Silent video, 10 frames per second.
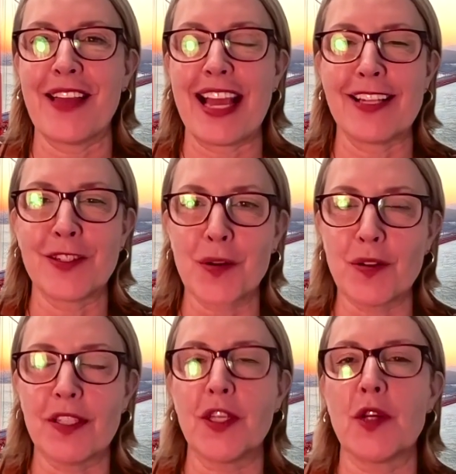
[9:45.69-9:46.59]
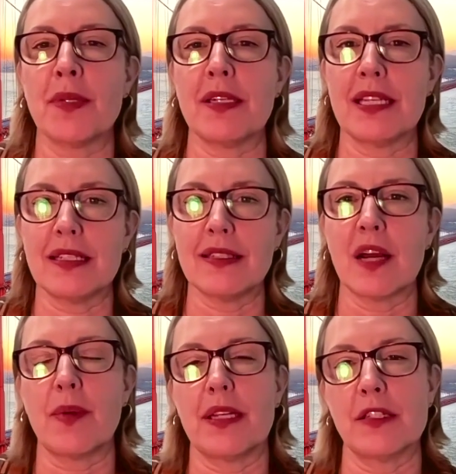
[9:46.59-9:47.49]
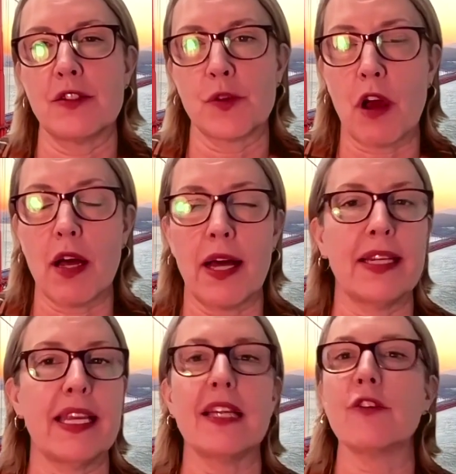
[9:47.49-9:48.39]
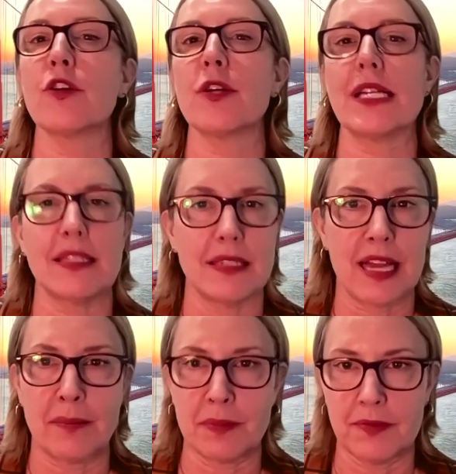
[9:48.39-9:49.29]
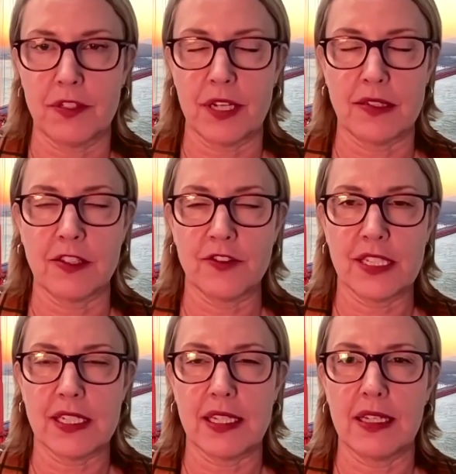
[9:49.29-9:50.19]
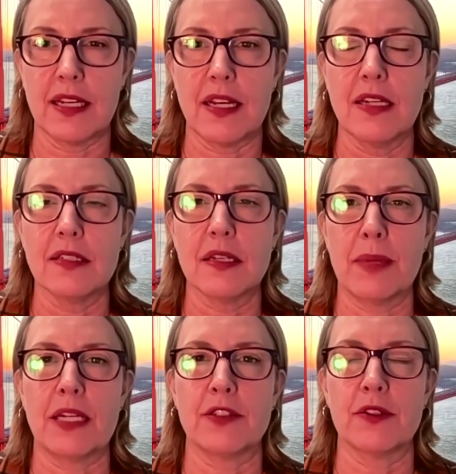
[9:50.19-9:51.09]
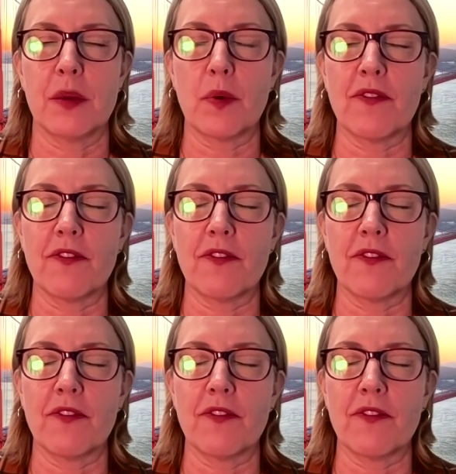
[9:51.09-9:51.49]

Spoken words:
age-old human needs that we can draw on in crazy times of change fatigue to make sure that